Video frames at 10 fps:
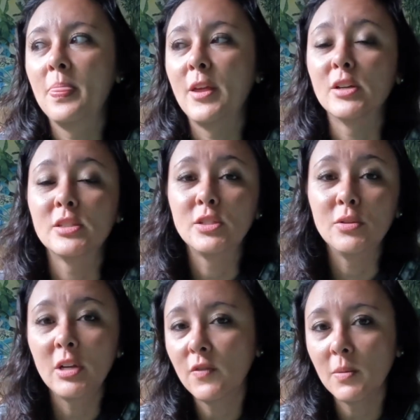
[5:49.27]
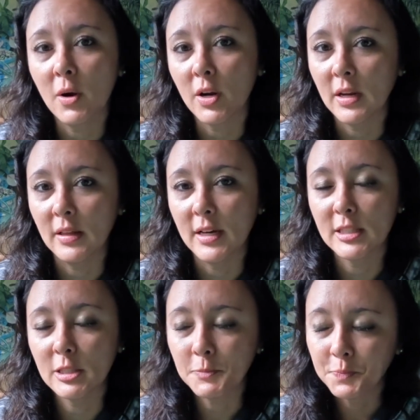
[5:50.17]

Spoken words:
There's 2 different parking lots